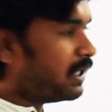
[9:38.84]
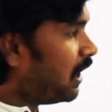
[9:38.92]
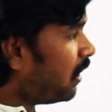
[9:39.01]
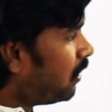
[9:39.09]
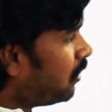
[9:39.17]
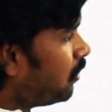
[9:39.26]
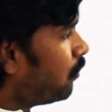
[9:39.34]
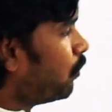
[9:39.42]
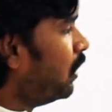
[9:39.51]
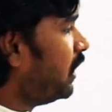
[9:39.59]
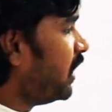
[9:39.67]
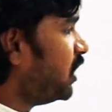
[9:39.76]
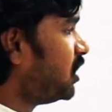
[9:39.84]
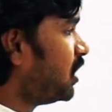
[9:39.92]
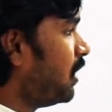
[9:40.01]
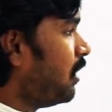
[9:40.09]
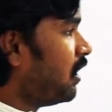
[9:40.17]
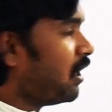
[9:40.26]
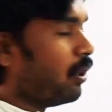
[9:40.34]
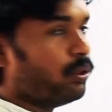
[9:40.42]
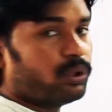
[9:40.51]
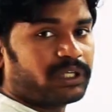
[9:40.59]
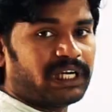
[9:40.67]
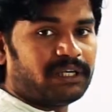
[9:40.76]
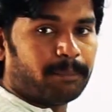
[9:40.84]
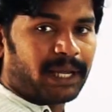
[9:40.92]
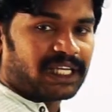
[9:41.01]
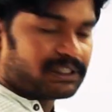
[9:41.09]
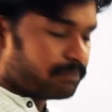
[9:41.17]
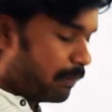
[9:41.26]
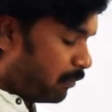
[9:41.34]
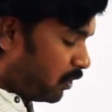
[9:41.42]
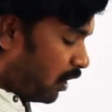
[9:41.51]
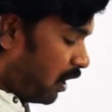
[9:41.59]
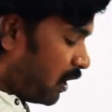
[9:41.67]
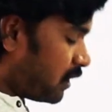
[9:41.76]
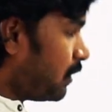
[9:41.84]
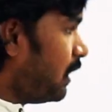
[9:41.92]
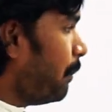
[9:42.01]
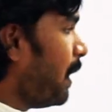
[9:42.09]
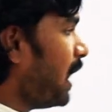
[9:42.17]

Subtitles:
by the voltage. Now to get maximum torque, the